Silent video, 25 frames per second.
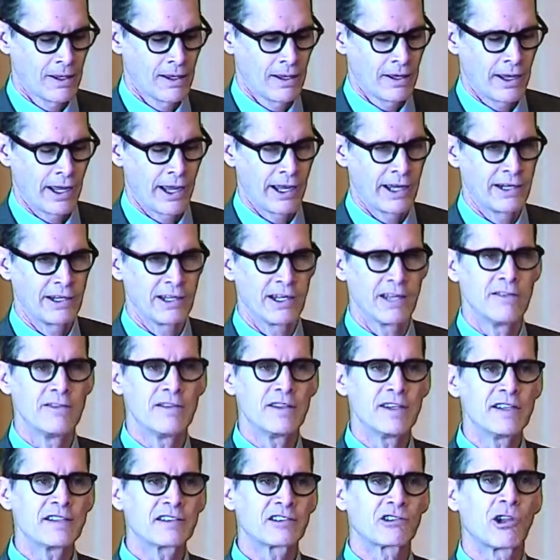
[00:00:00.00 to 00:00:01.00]
And in
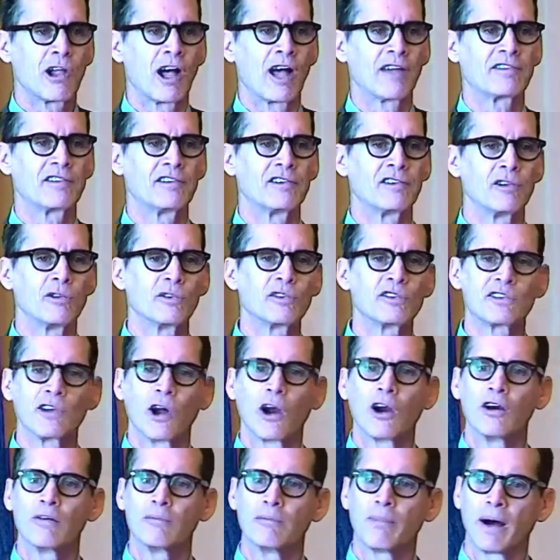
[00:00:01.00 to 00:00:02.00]
these classes, you
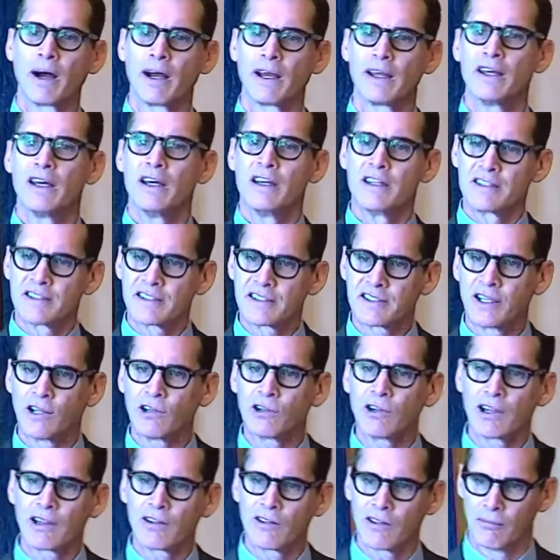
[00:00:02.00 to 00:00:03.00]
start by
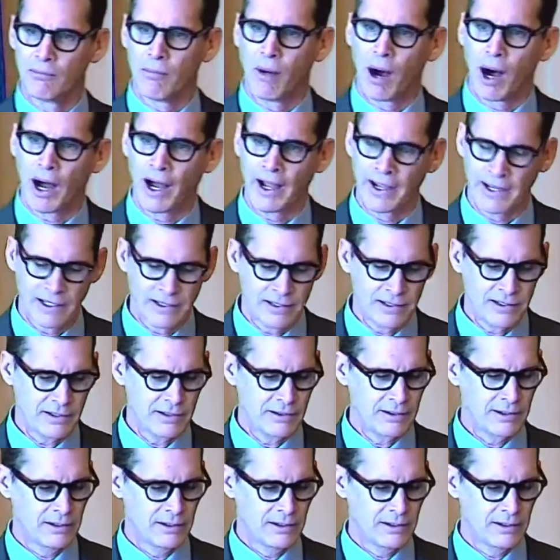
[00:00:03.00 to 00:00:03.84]
stilling the mind.